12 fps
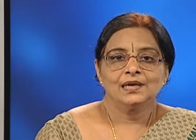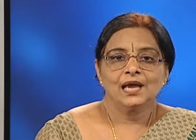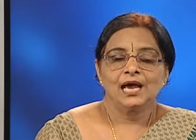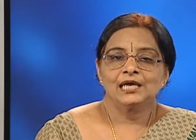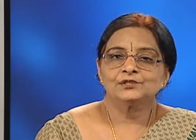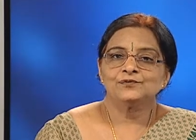
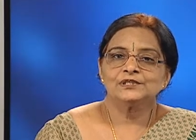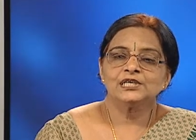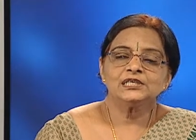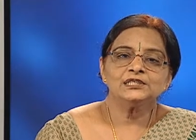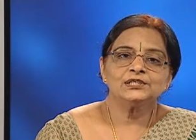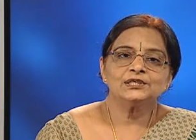As we
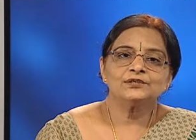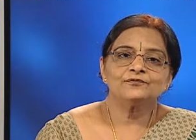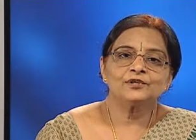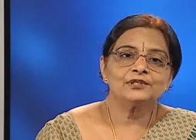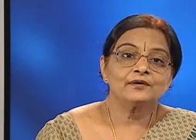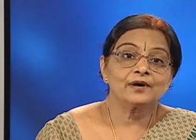did
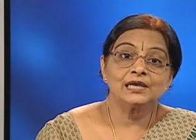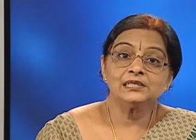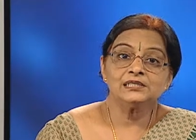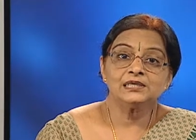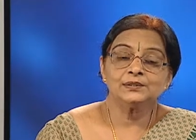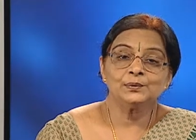for the
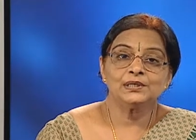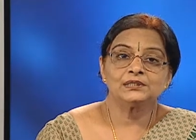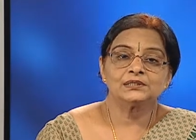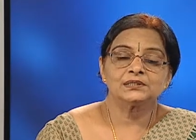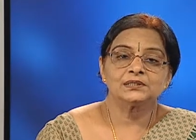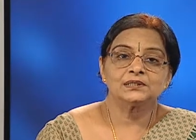rice and
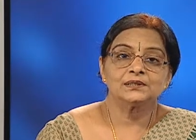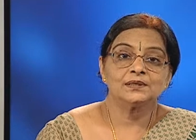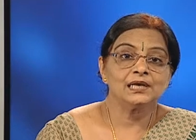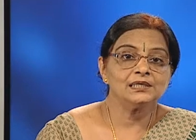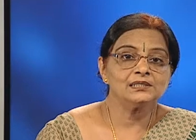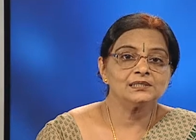wheat,
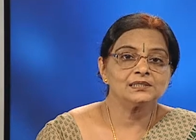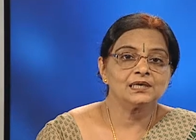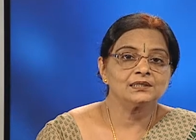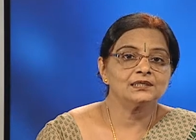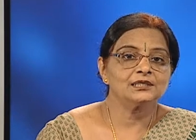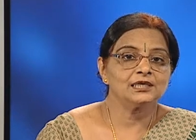rice
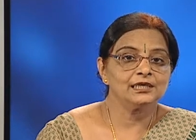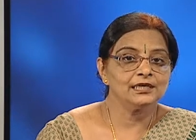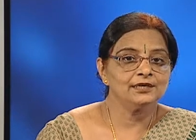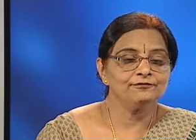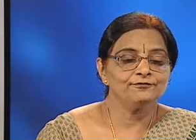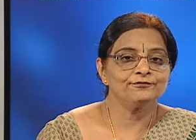under
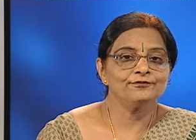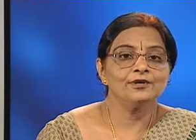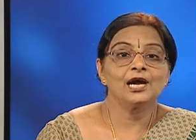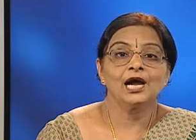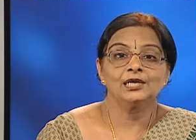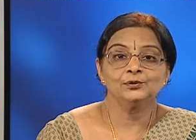Kharif
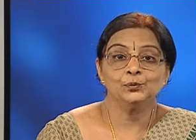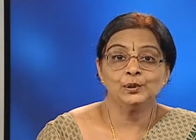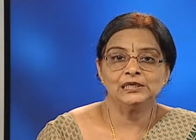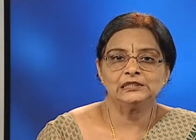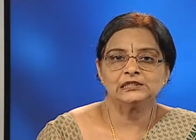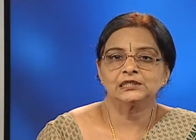and
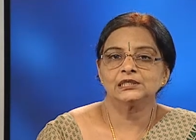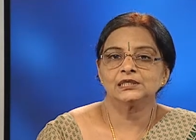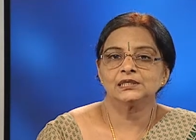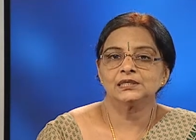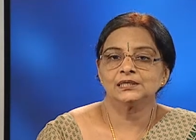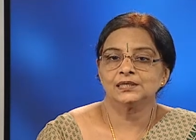wheat
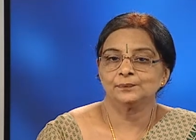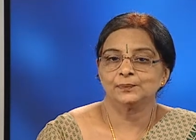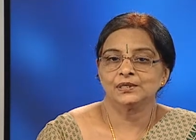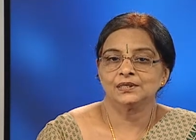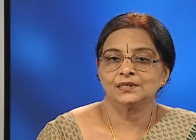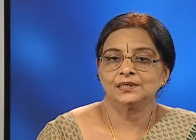under
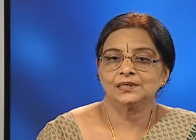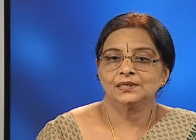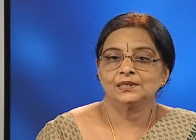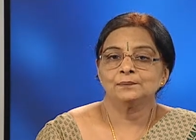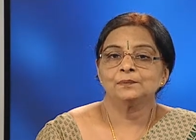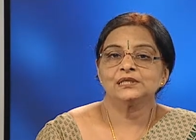Rabi.
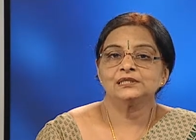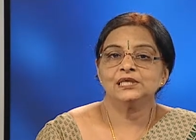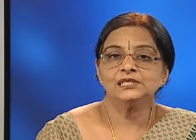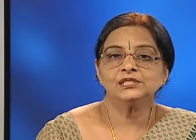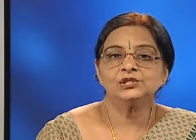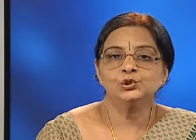But
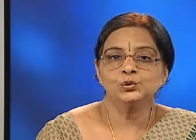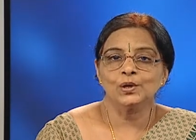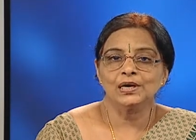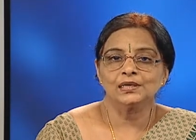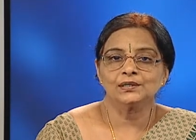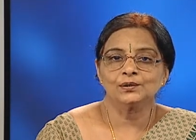this
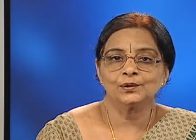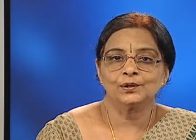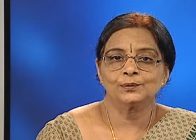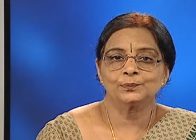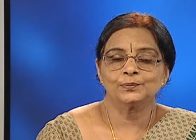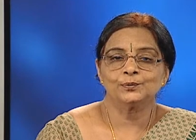jowar
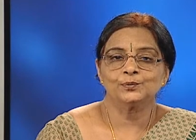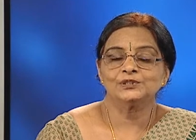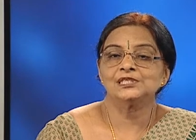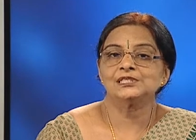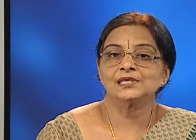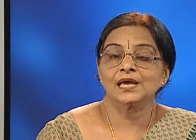crop, which
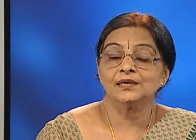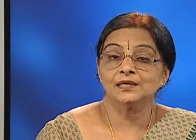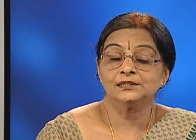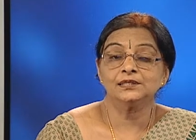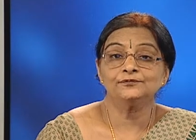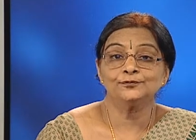is
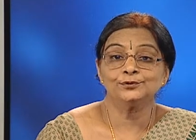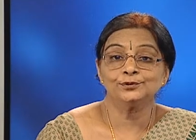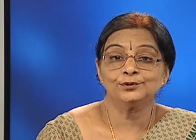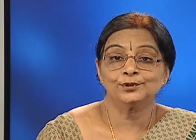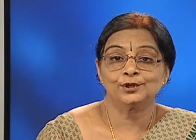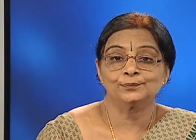another food
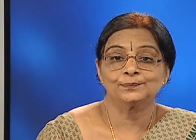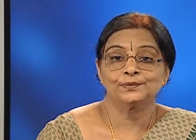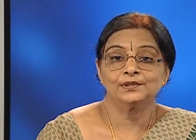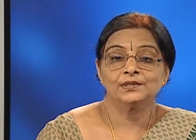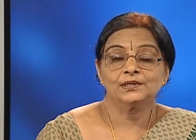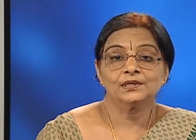crop,
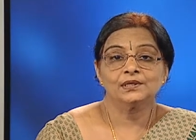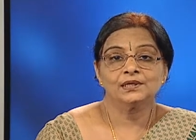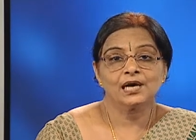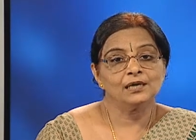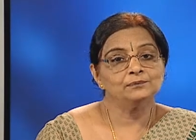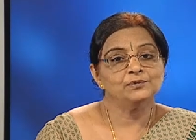
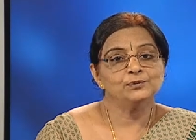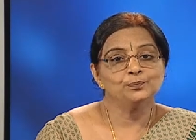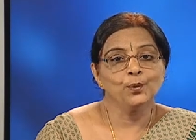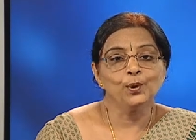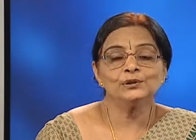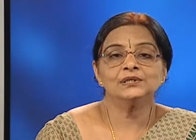comes
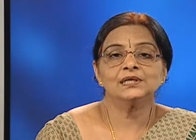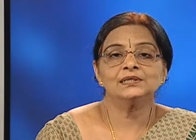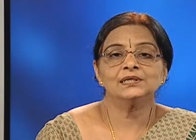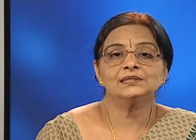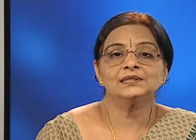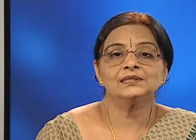both
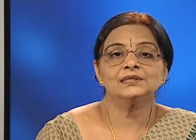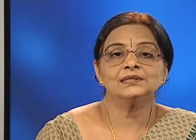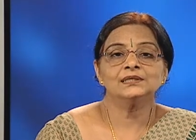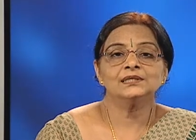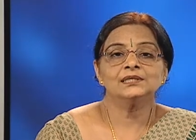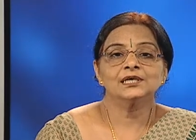under the
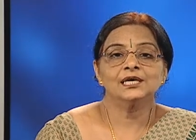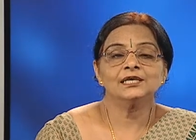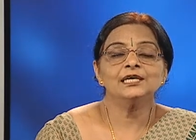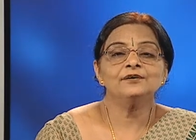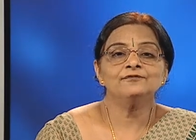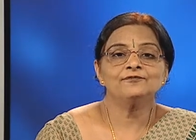
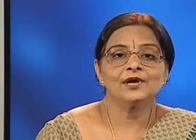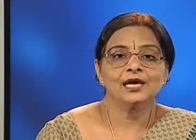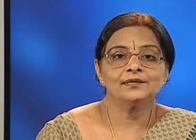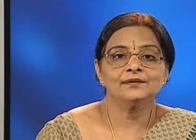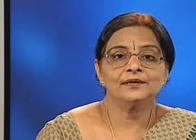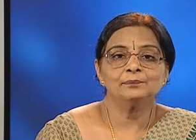Kharif
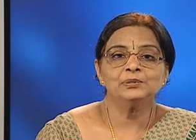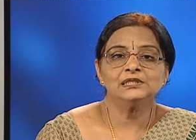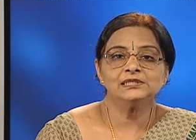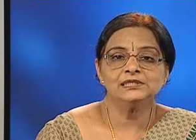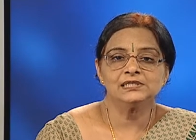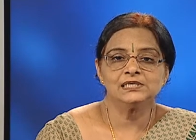and Rabi
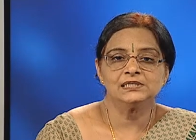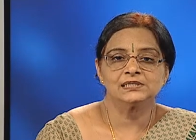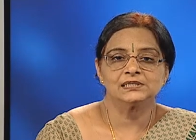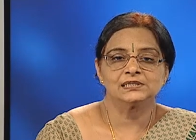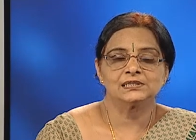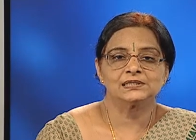
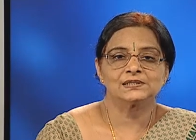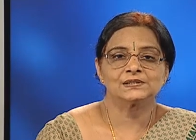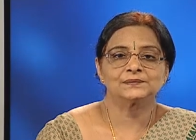seasons.